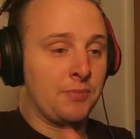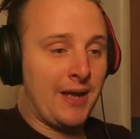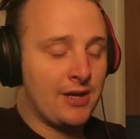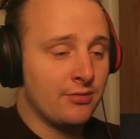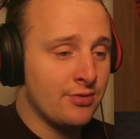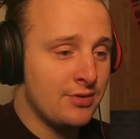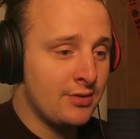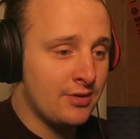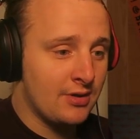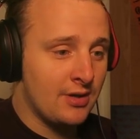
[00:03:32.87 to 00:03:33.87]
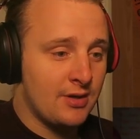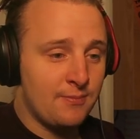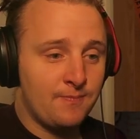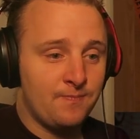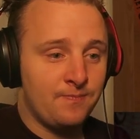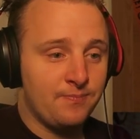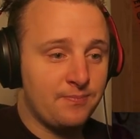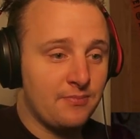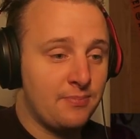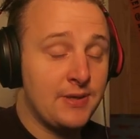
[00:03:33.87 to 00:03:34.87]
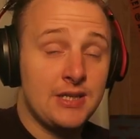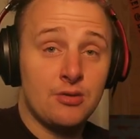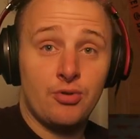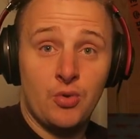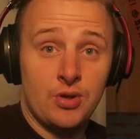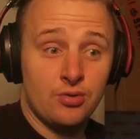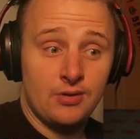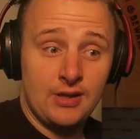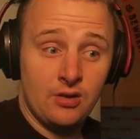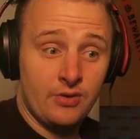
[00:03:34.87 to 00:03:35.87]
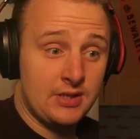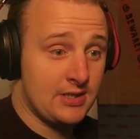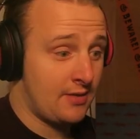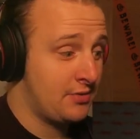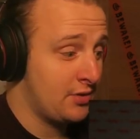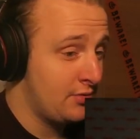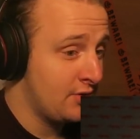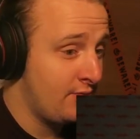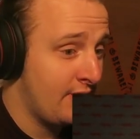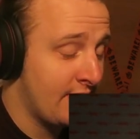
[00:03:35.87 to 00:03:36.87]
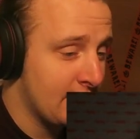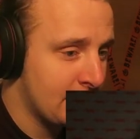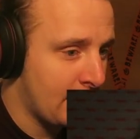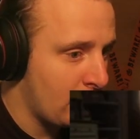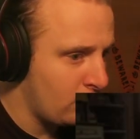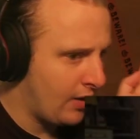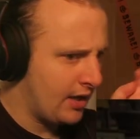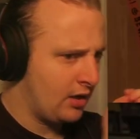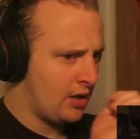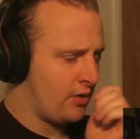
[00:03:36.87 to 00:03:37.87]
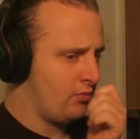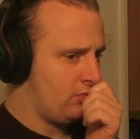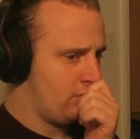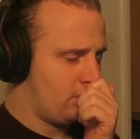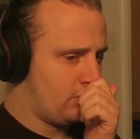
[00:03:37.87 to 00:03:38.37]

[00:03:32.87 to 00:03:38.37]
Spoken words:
Rebecca and Peter rekindle their love anytime soon, do we? That's the case. Oh, hello.